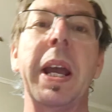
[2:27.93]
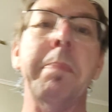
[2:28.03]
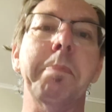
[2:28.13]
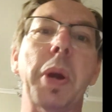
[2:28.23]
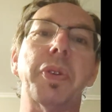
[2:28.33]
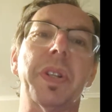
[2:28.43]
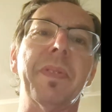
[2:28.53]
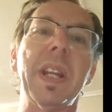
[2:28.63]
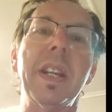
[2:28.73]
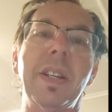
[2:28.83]
And most
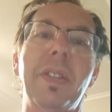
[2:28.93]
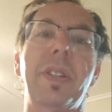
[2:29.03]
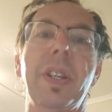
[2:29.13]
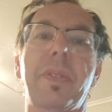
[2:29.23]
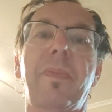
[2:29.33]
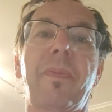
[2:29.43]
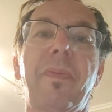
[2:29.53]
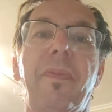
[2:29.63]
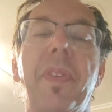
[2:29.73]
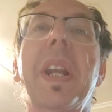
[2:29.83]
of it is just
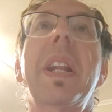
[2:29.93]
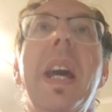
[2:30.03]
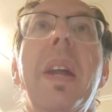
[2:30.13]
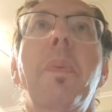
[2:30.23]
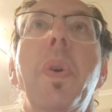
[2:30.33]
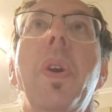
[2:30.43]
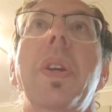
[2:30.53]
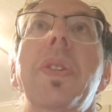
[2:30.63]
frickin' hard work.